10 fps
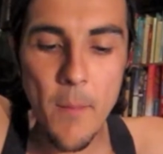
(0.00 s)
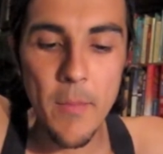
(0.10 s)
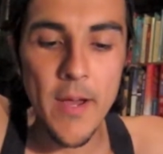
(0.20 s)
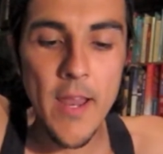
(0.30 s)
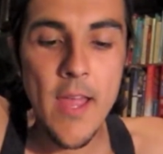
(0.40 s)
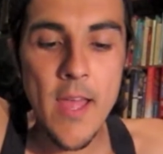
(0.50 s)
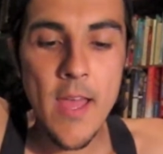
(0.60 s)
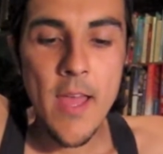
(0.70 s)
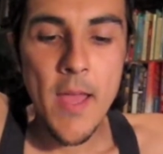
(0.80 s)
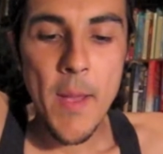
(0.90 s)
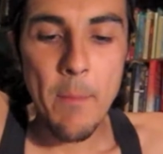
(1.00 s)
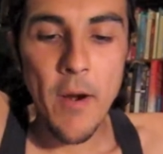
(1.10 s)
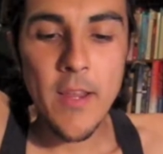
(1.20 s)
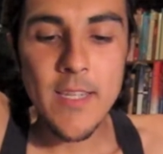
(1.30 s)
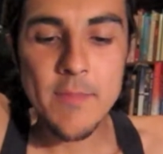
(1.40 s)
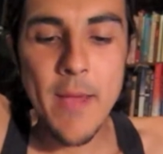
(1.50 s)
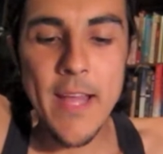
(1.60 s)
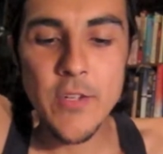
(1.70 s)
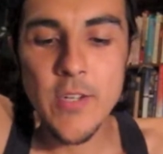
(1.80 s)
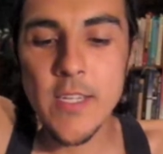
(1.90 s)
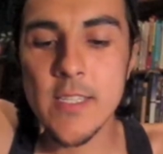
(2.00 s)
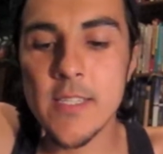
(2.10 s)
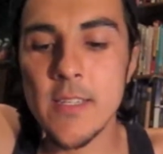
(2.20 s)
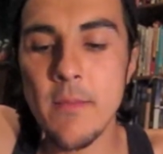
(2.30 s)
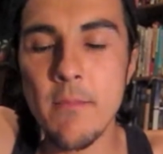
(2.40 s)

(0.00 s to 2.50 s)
But Marcus Patrick's